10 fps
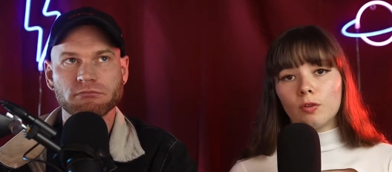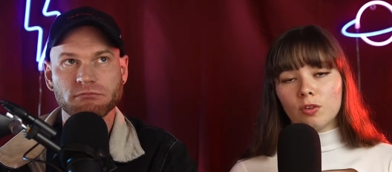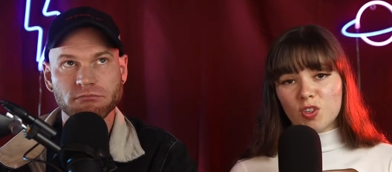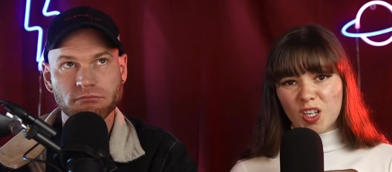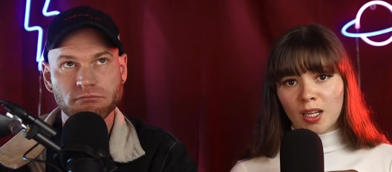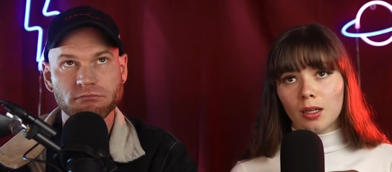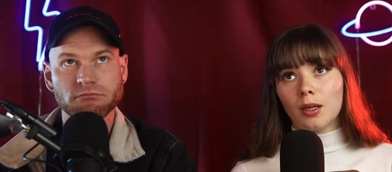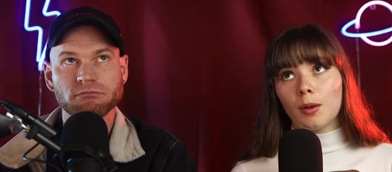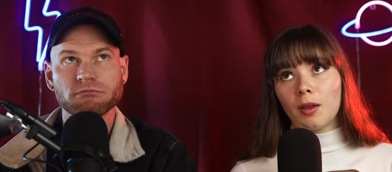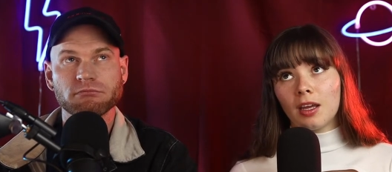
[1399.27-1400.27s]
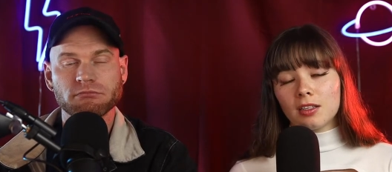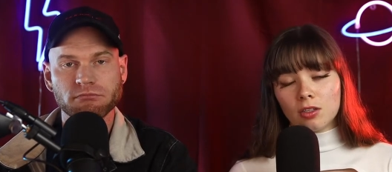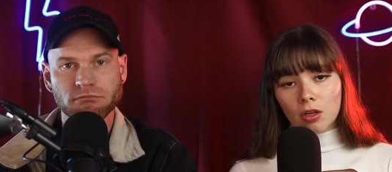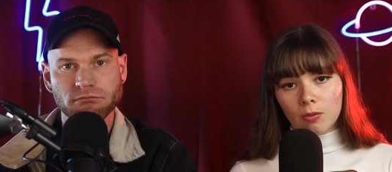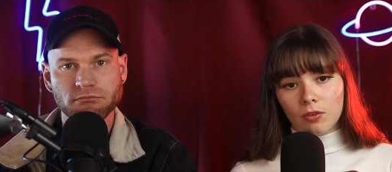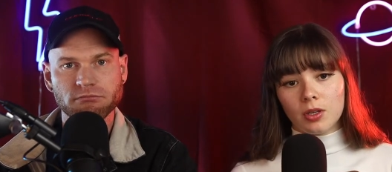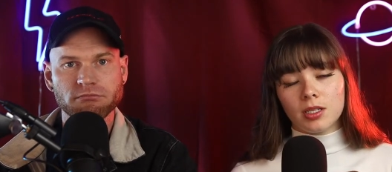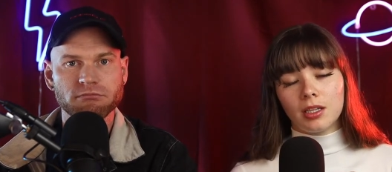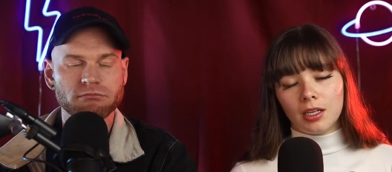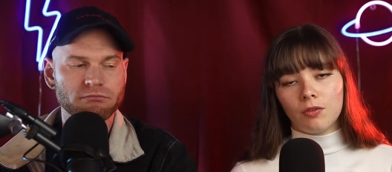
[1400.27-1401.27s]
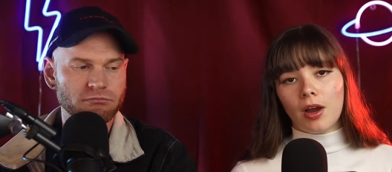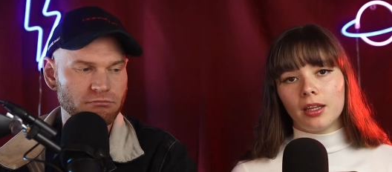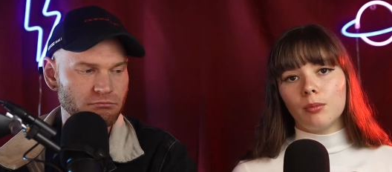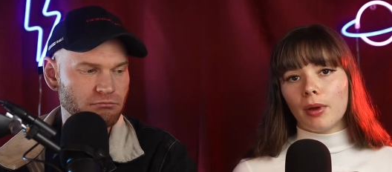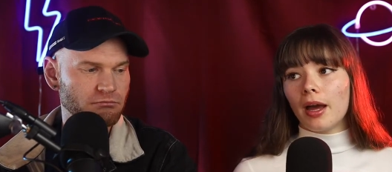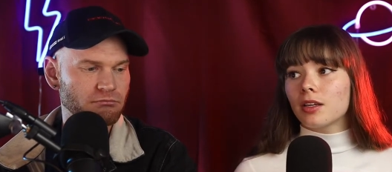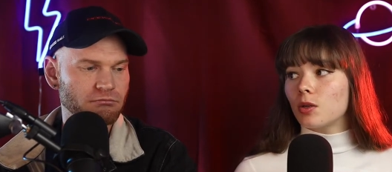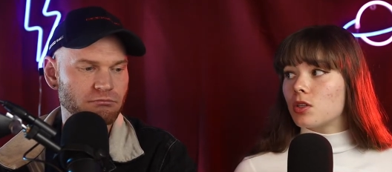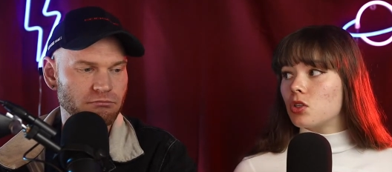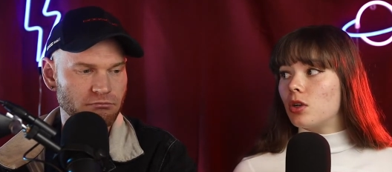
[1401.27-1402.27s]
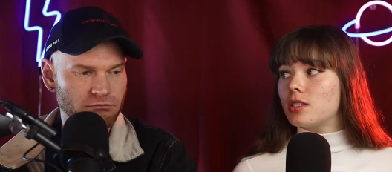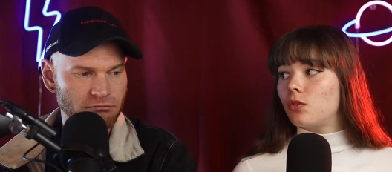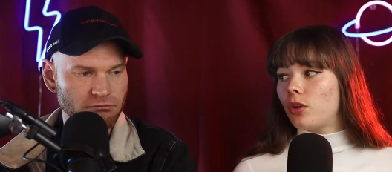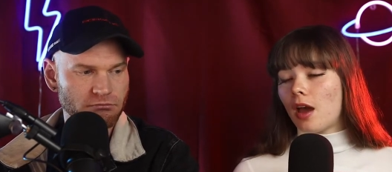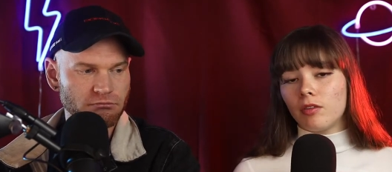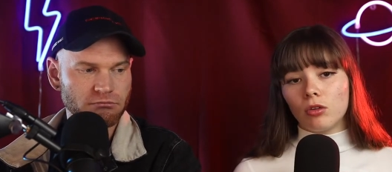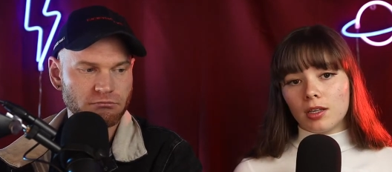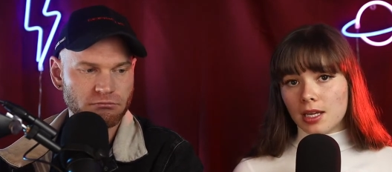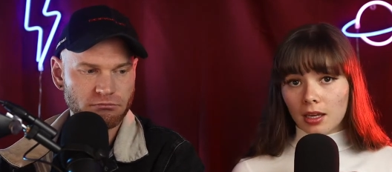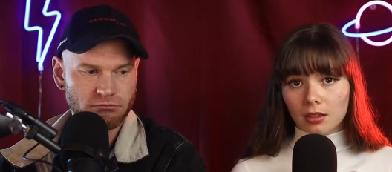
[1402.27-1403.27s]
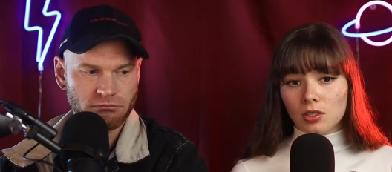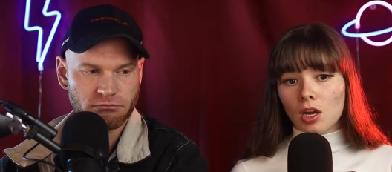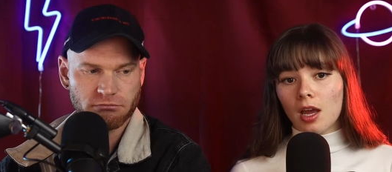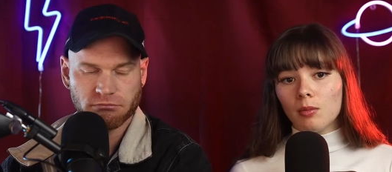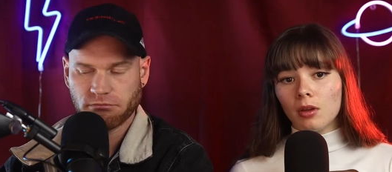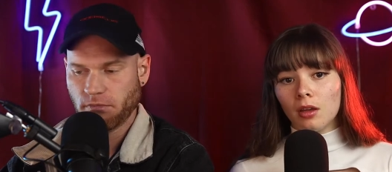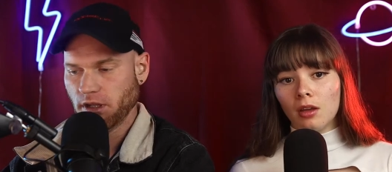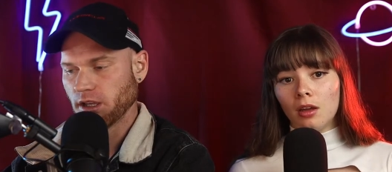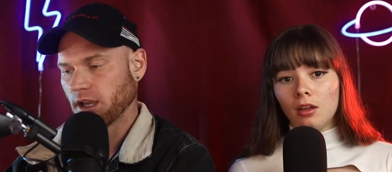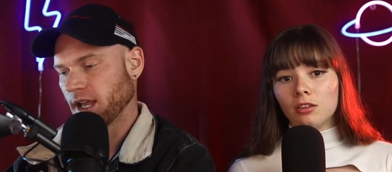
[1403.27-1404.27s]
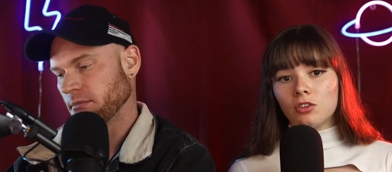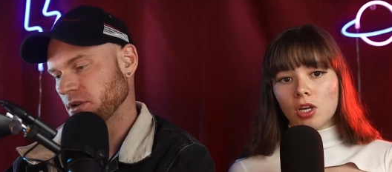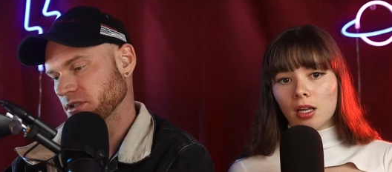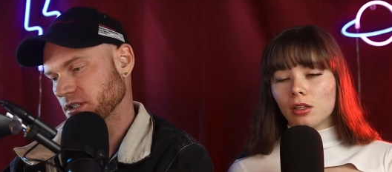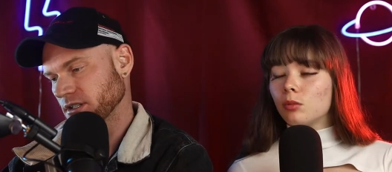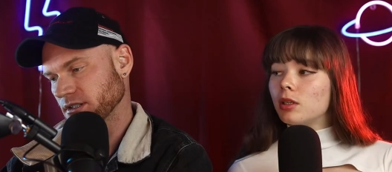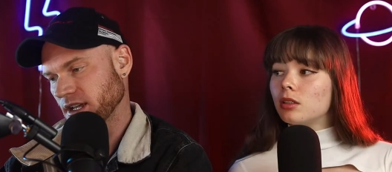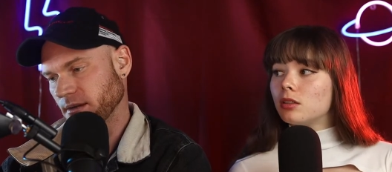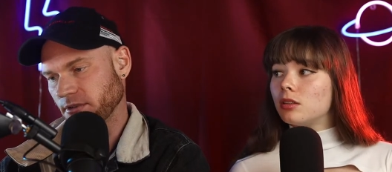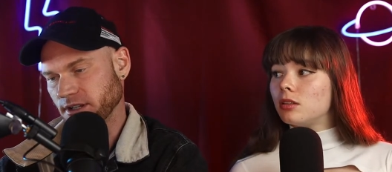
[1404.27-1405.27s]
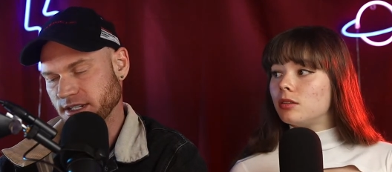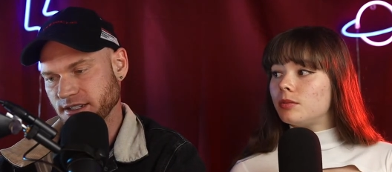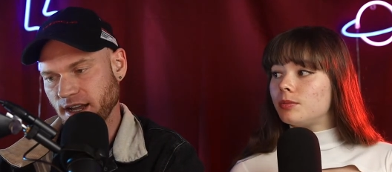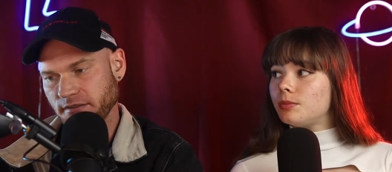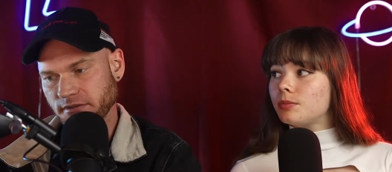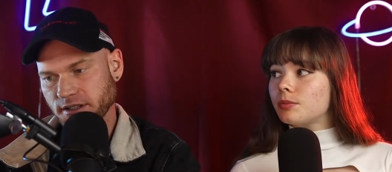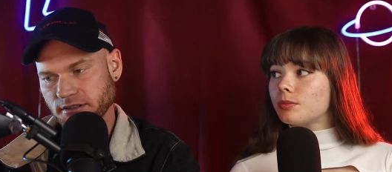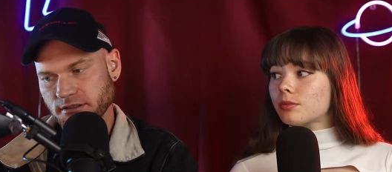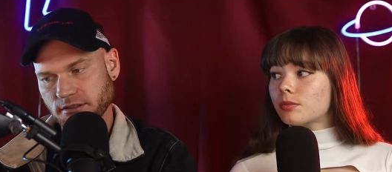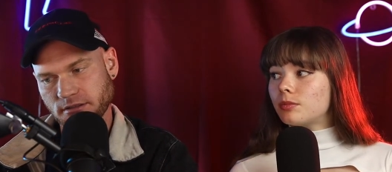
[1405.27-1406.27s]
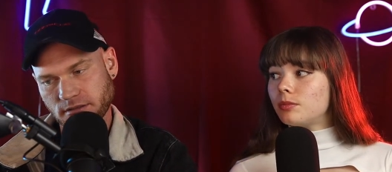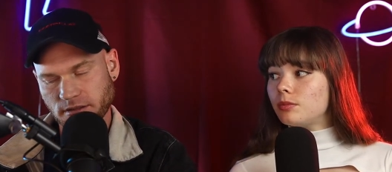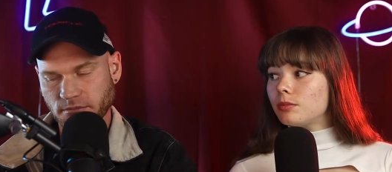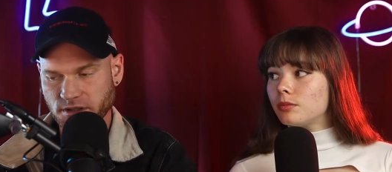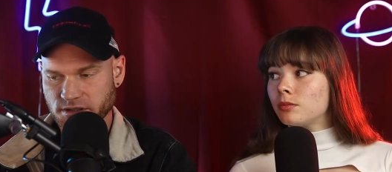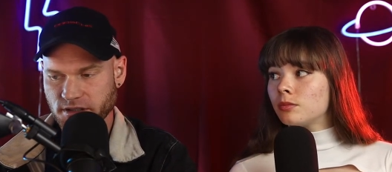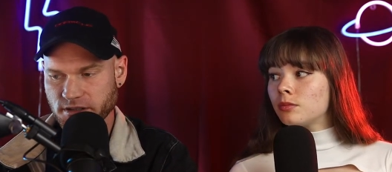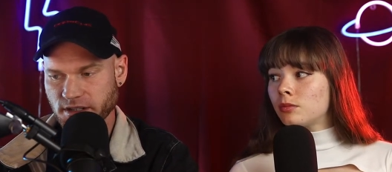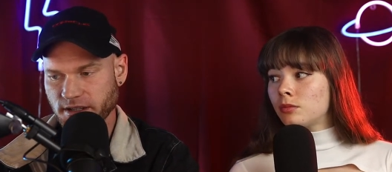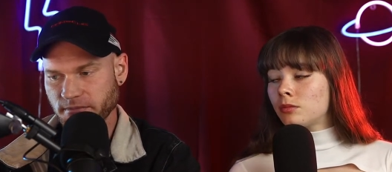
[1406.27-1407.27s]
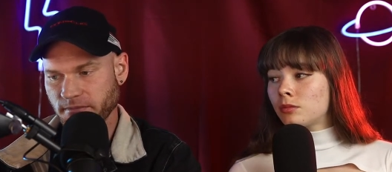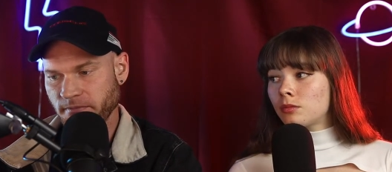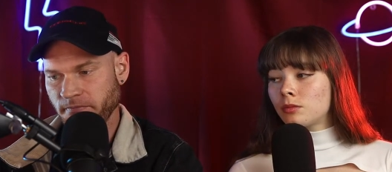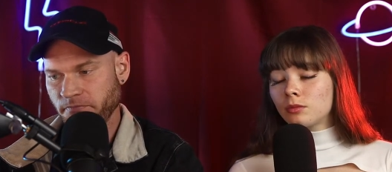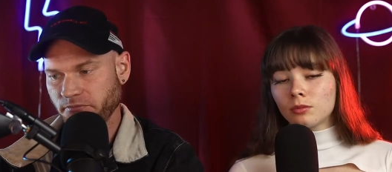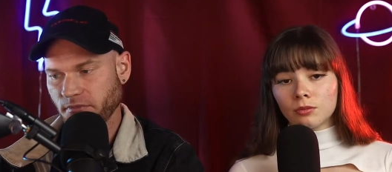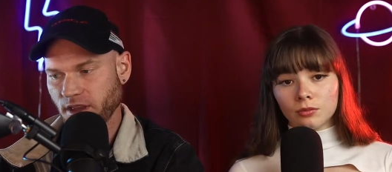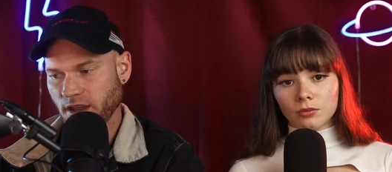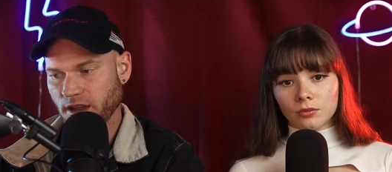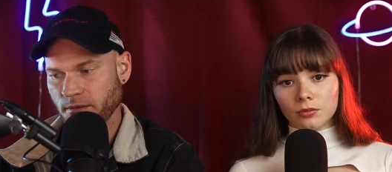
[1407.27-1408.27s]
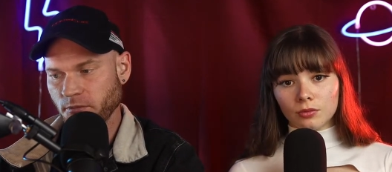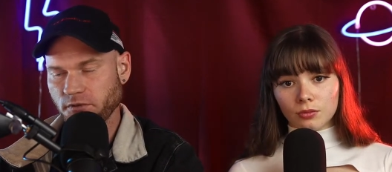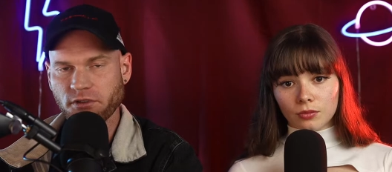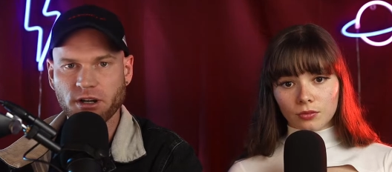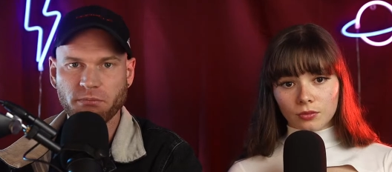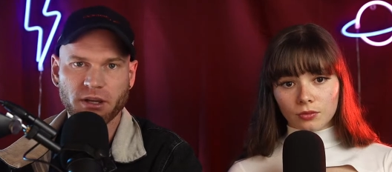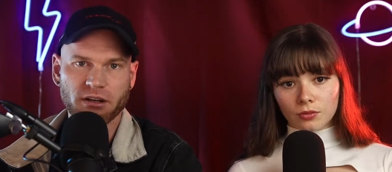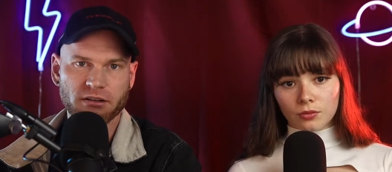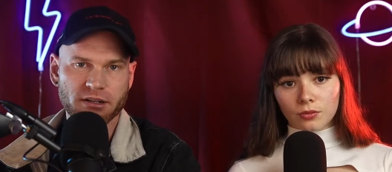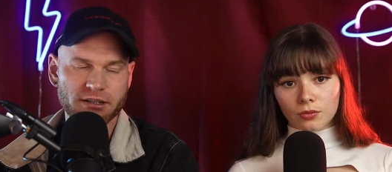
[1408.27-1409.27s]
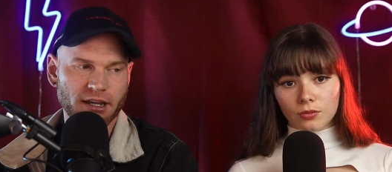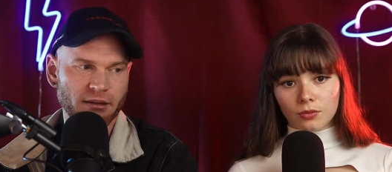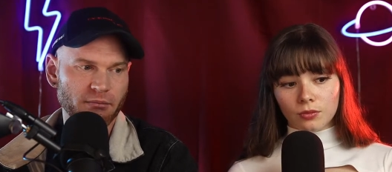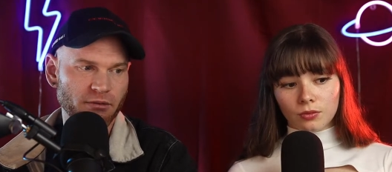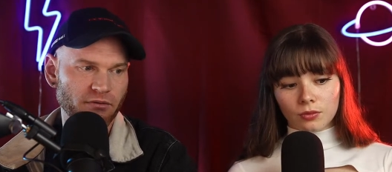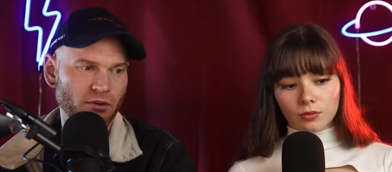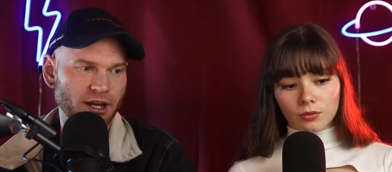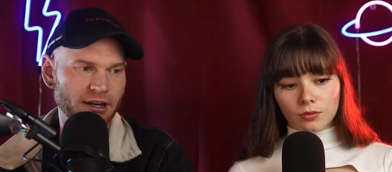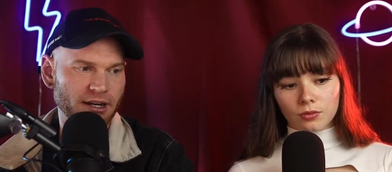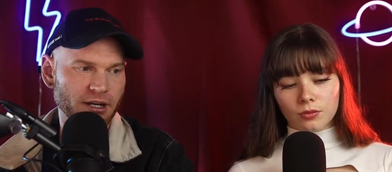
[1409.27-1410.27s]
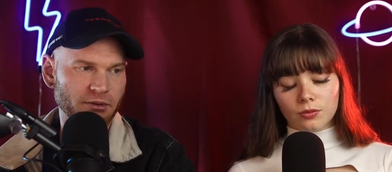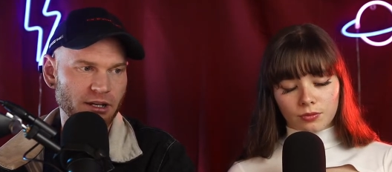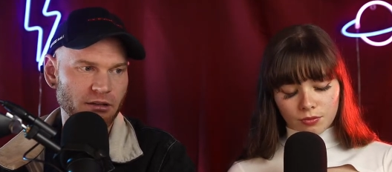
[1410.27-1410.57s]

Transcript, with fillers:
Speaker 1: for a drink, get to know them first, and then invite them back. So it's not as if we haven't already taken the time. Yeah, and most of the bit. time,
Speaker 2: or at least half of the, most of the time. Um, we've already been on a date beforehand anyway.